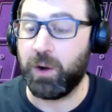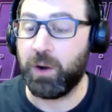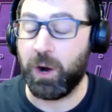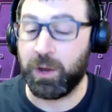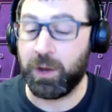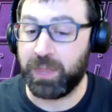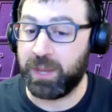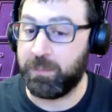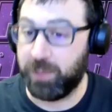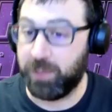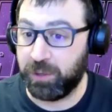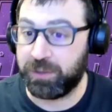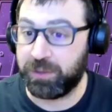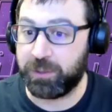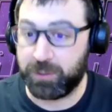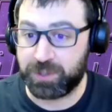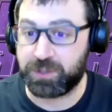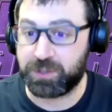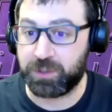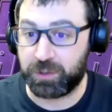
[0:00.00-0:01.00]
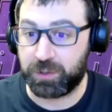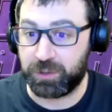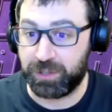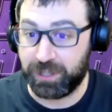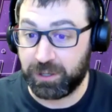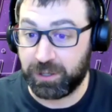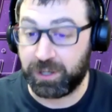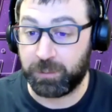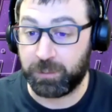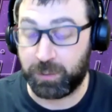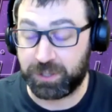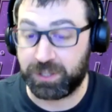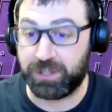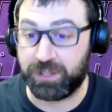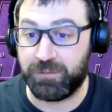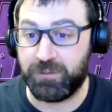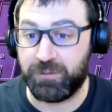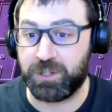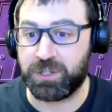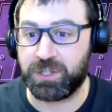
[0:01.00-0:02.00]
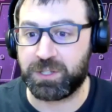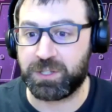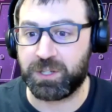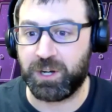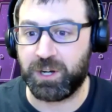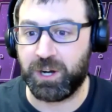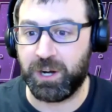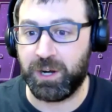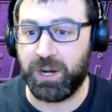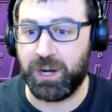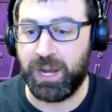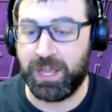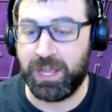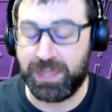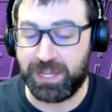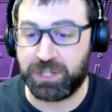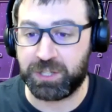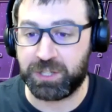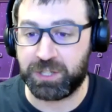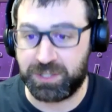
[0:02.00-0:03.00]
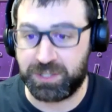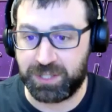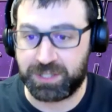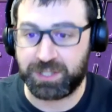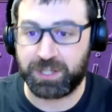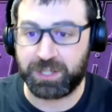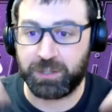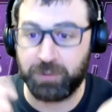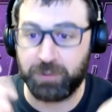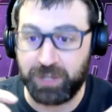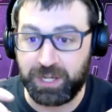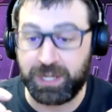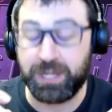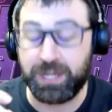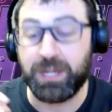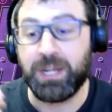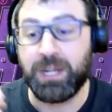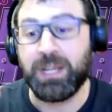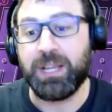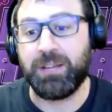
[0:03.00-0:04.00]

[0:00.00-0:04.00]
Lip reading: Are they both crystal clear on what the divisions are and they just disagree?